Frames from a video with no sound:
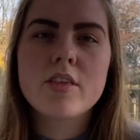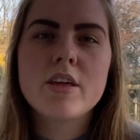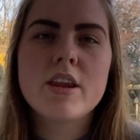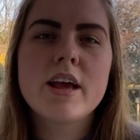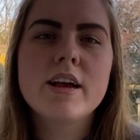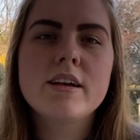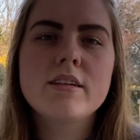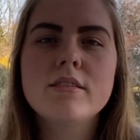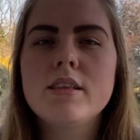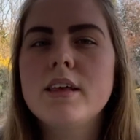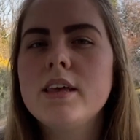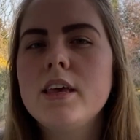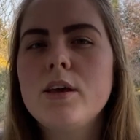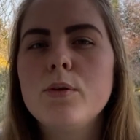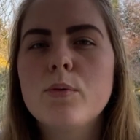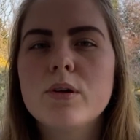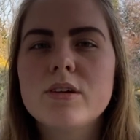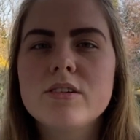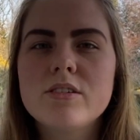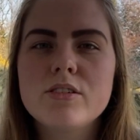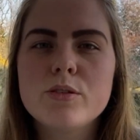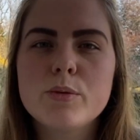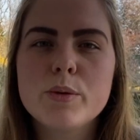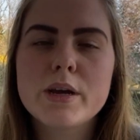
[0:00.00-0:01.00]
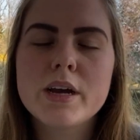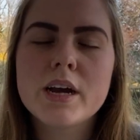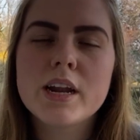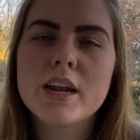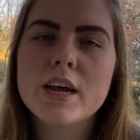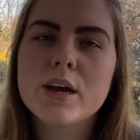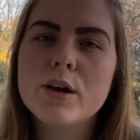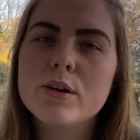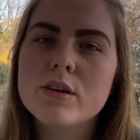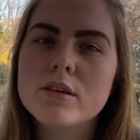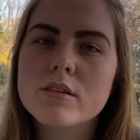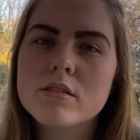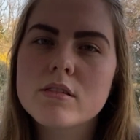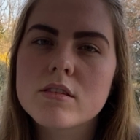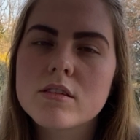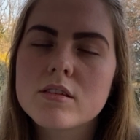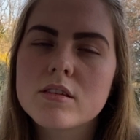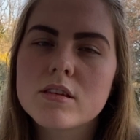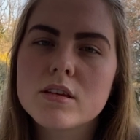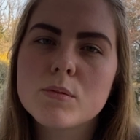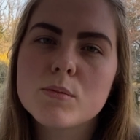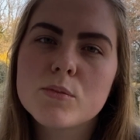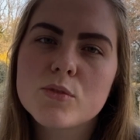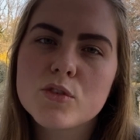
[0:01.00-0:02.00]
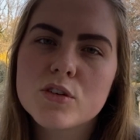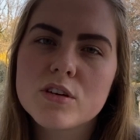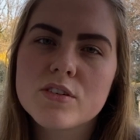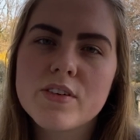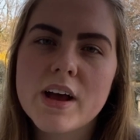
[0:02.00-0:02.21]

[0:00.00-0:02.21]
The next thing you want to include is some sort